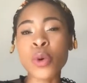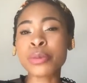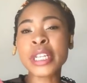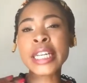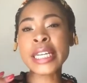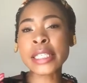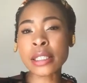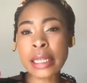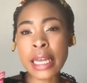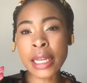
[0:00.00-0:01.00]

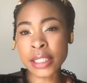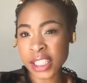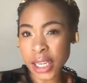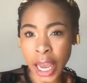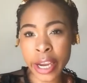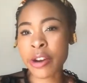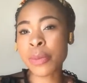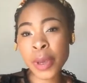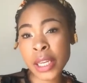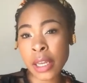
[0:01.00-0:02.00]
formulate an entire
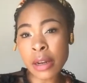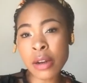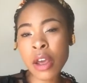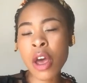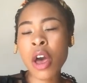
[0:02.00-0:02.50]
opinion